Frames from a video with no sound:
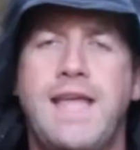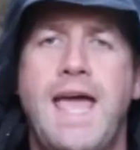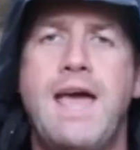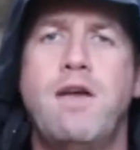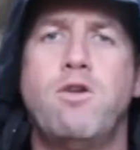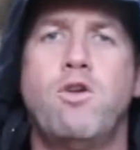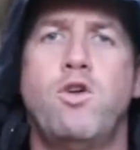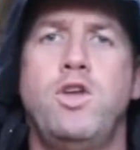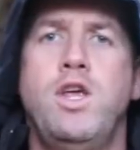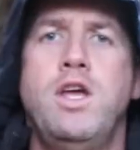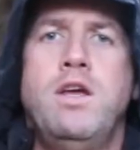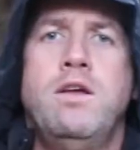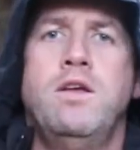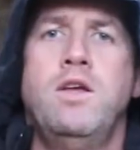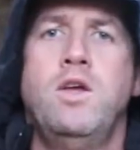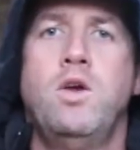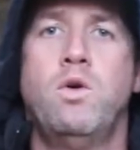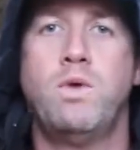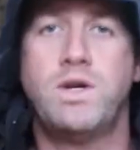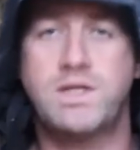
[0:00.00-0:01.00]
down on you,
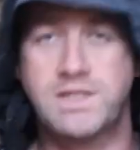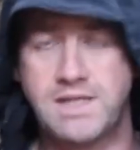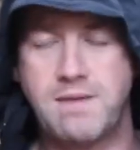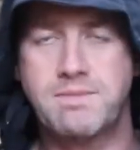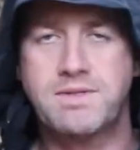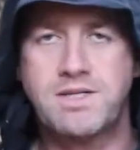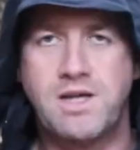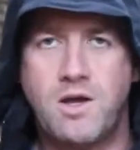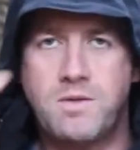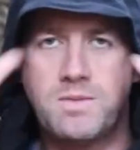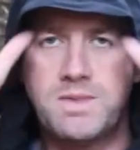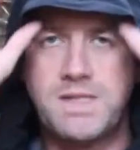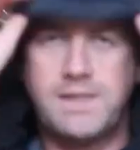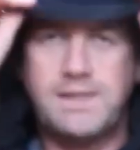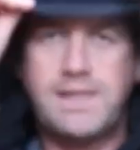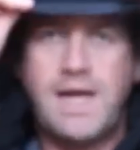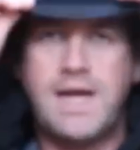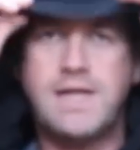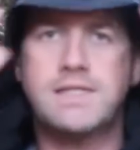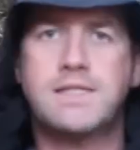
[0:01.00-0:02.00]
which sometimes
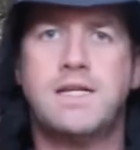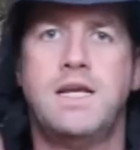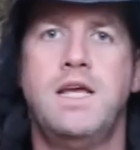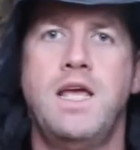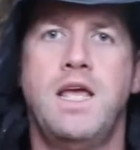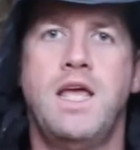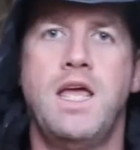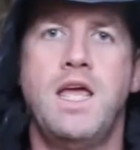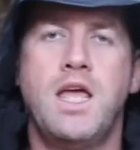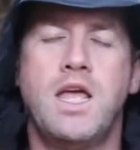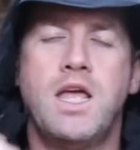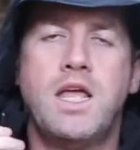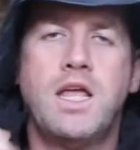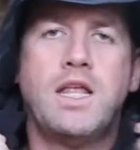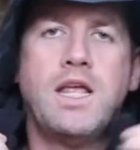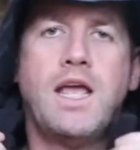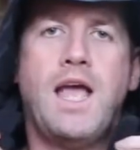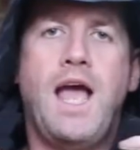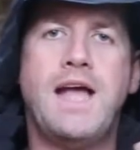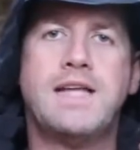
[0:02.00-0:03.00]
it does,
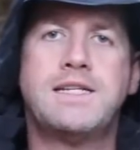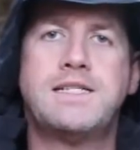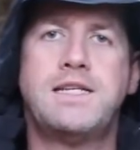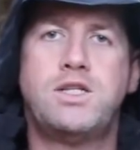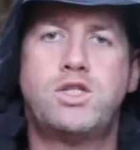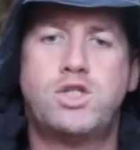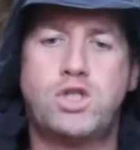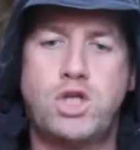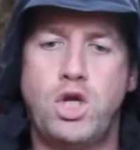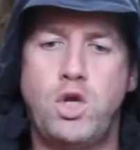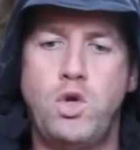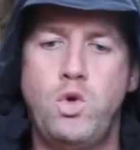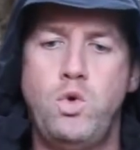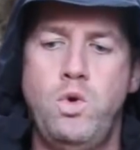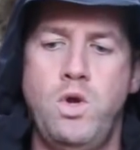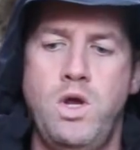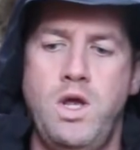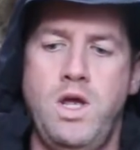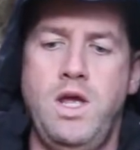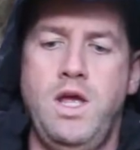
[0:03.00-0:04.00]
it has these
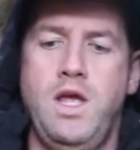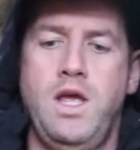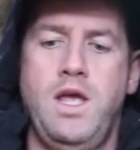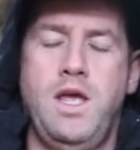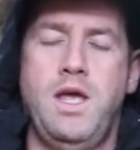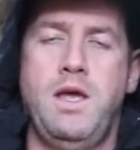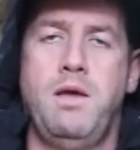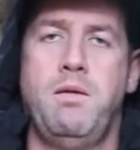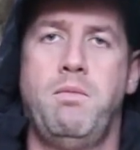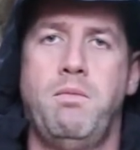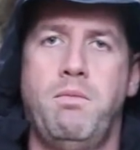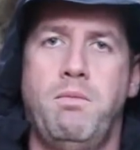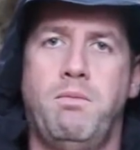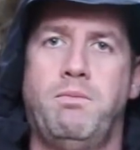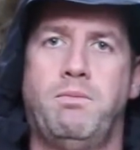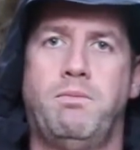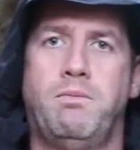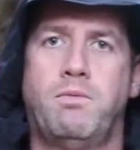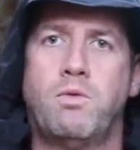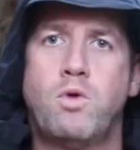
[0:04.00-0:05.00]
two
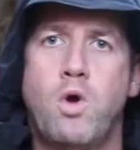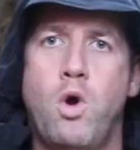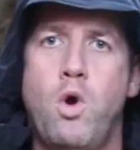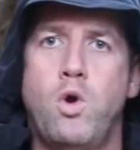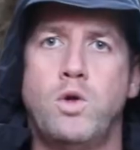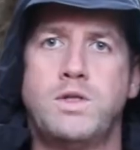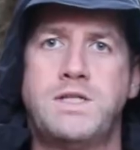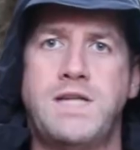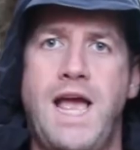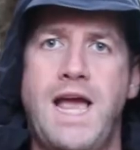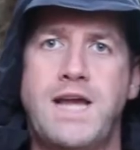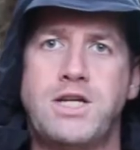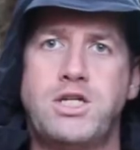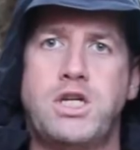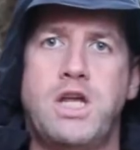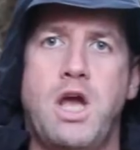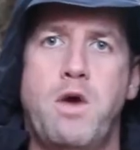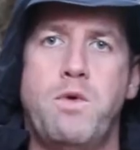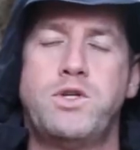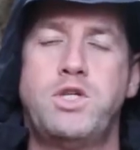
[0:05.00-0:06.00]
cords that
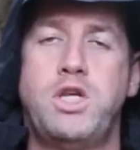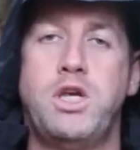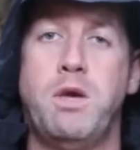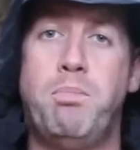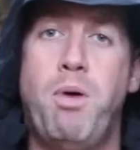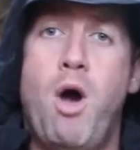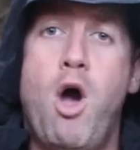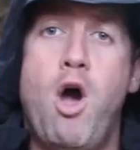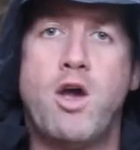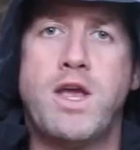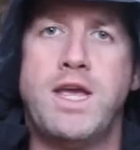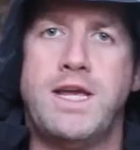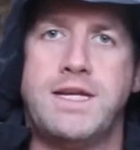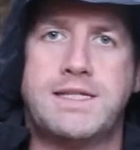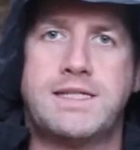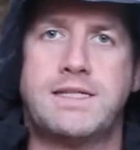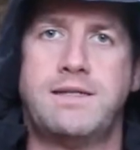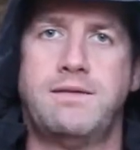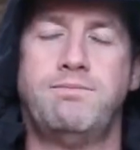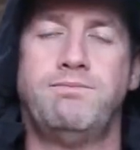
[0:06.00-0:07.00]
actually go into your
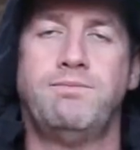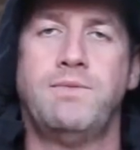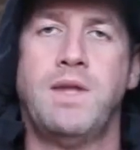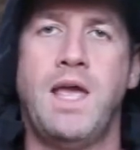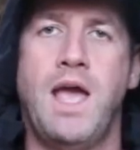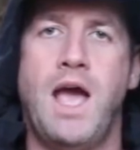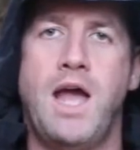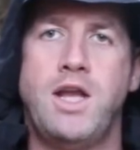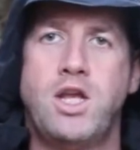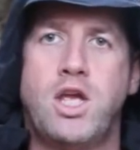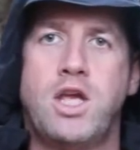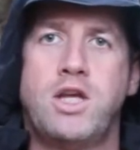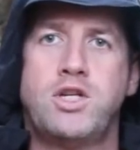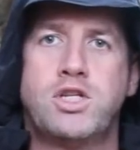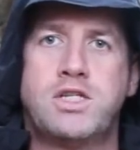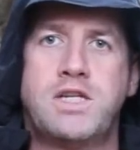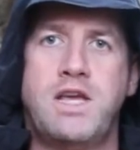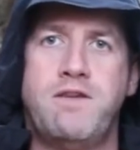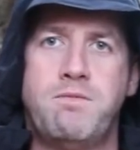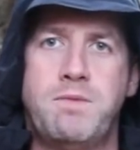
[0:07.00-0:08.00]
pockets, and you can
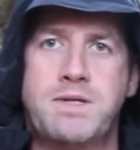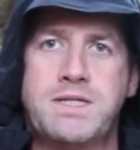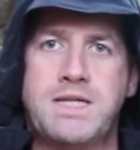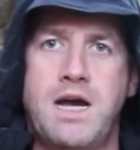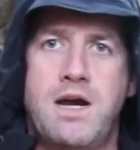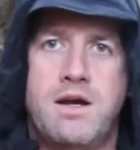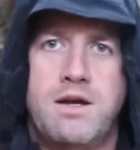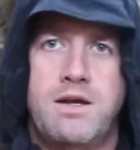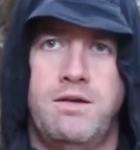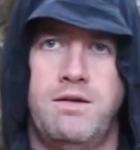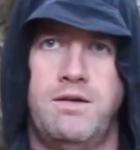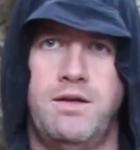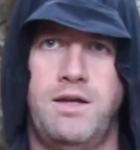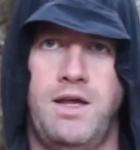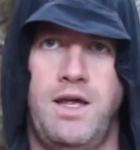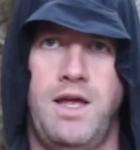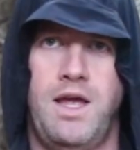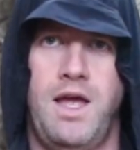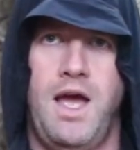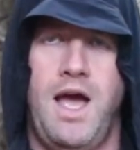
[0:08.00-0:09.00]
just give them a tug,
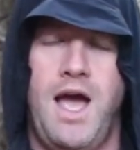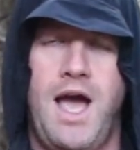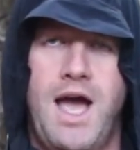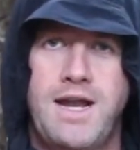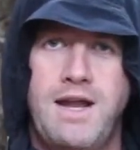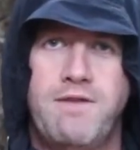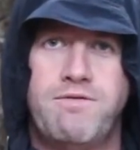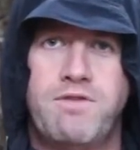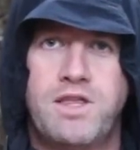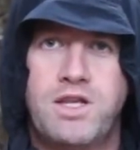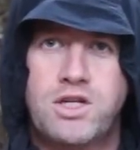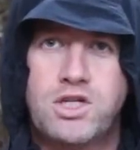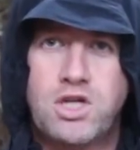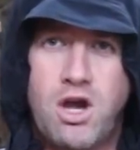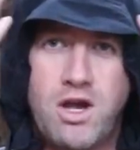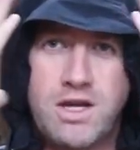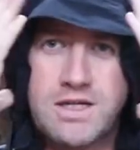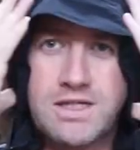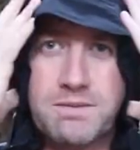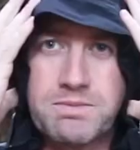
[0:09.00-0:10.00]
and everything
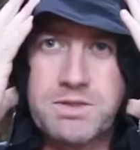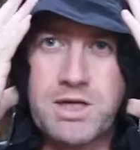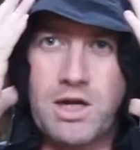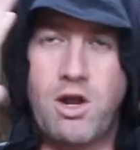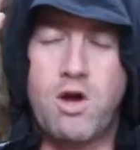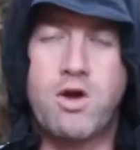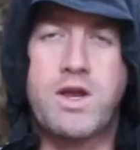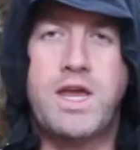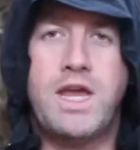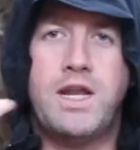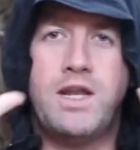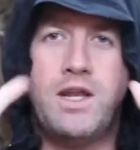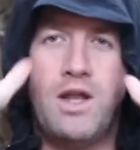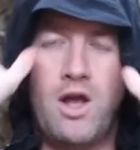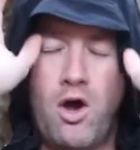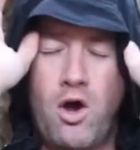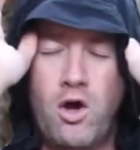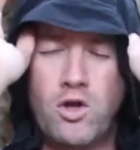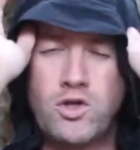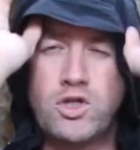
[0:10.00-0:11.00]
tightens up to lock in
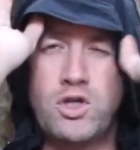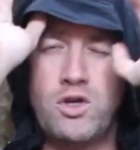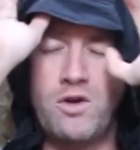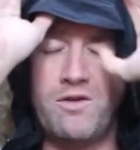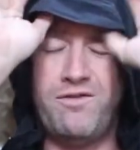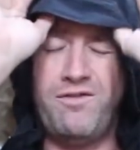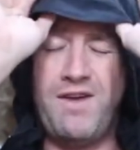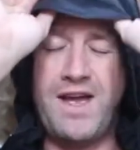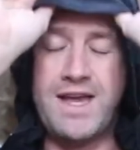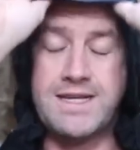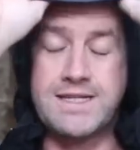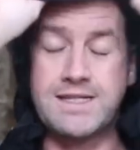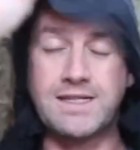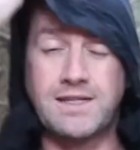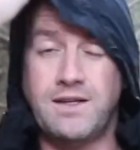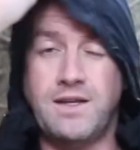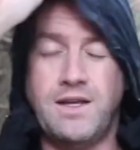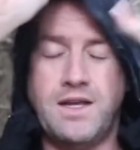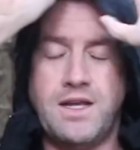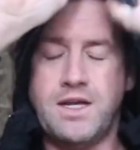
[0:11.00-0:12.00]
onto your
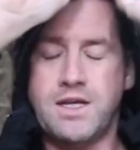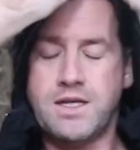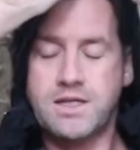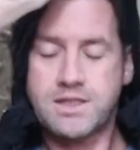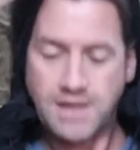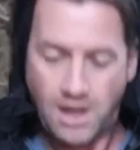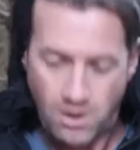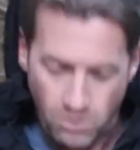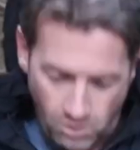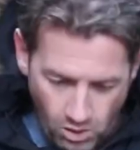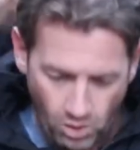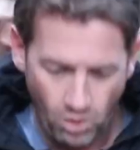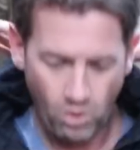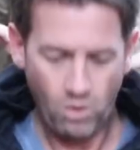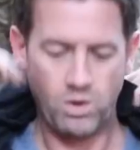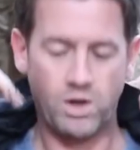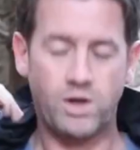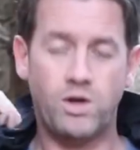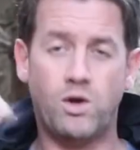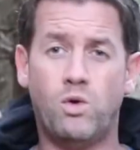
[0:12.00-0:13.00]
face. So
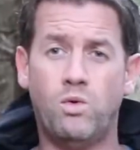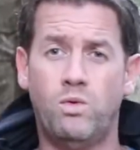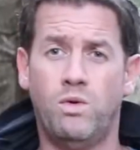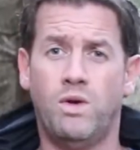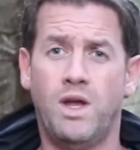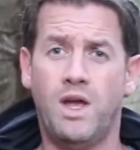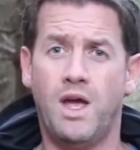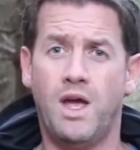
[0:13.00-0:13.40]
all in all,